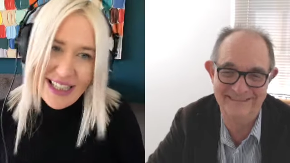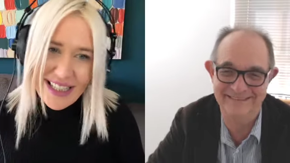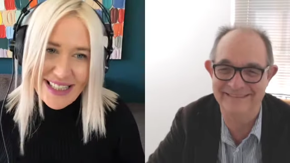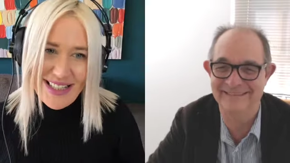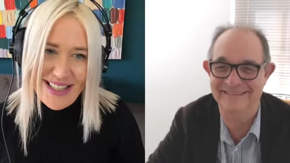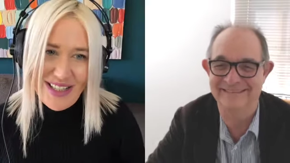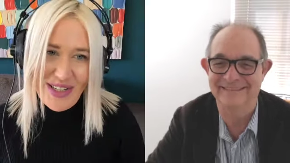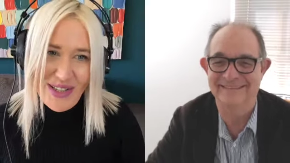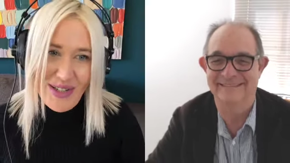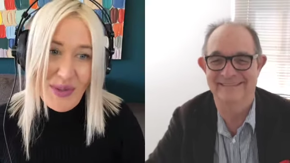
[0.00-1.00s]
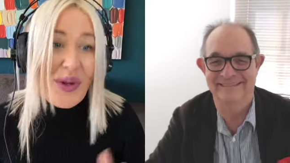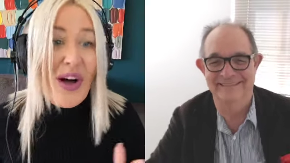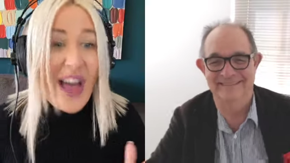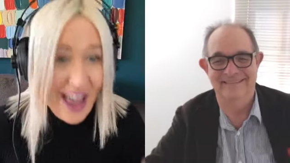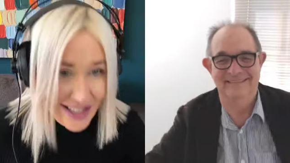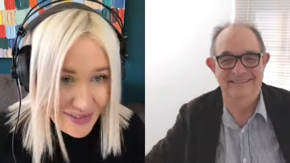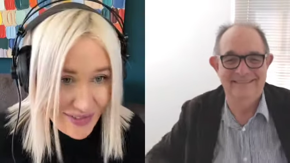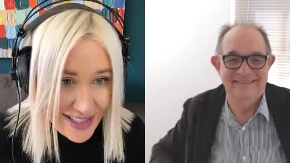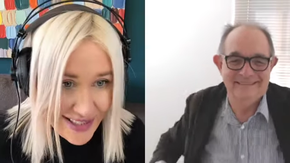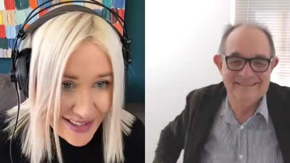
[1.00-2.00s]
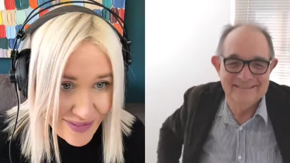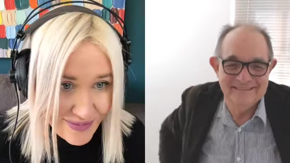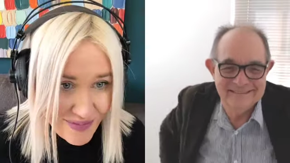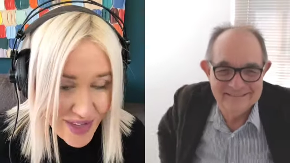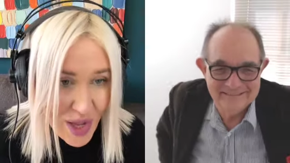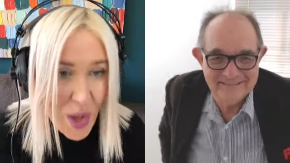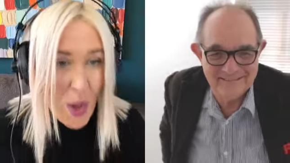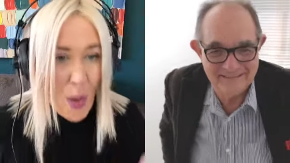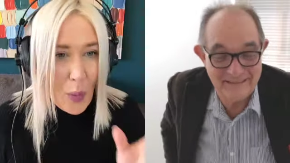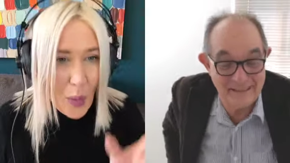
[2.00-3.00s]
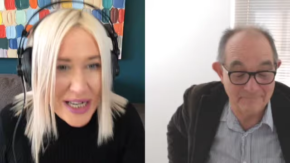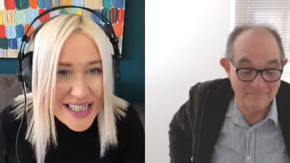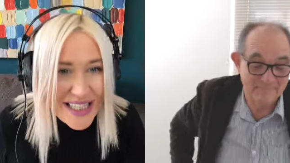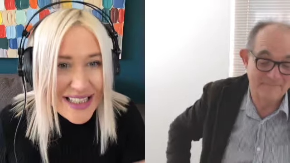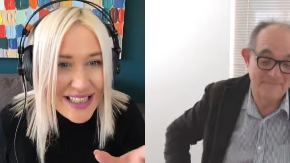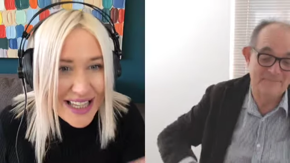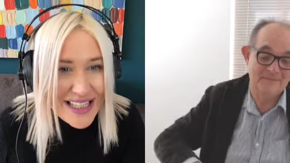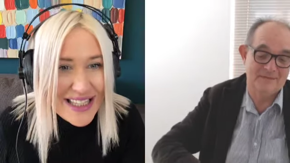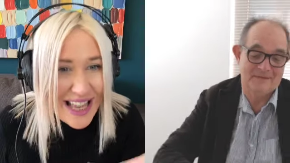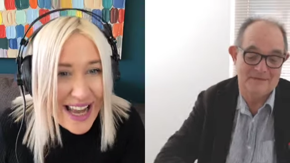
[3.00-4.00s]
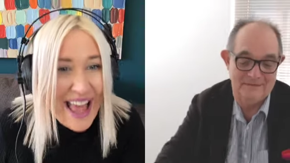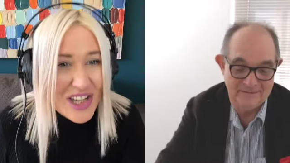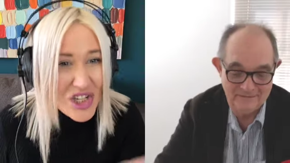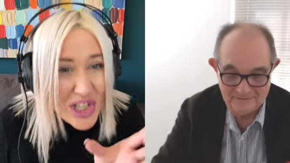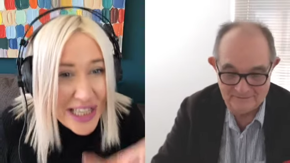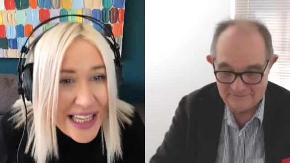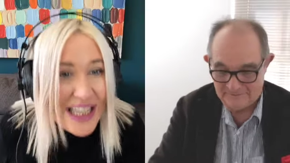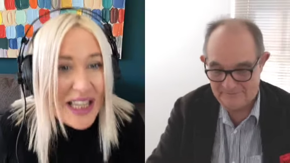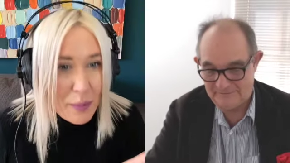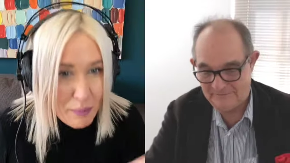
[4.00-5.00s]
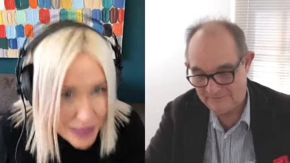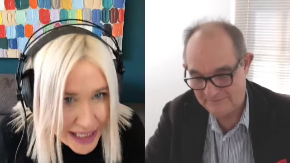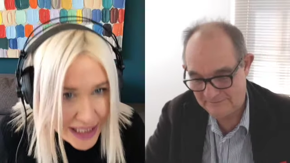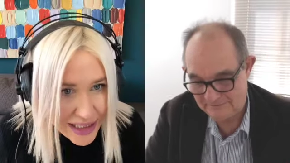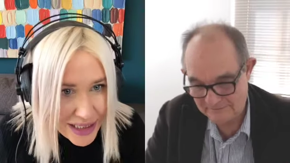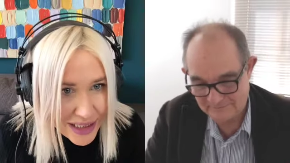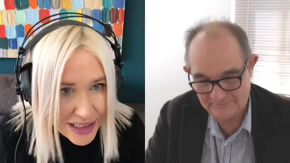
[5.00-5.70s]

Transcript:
Speaker 1: leaders who are activists. Yeah. What does that actually mean?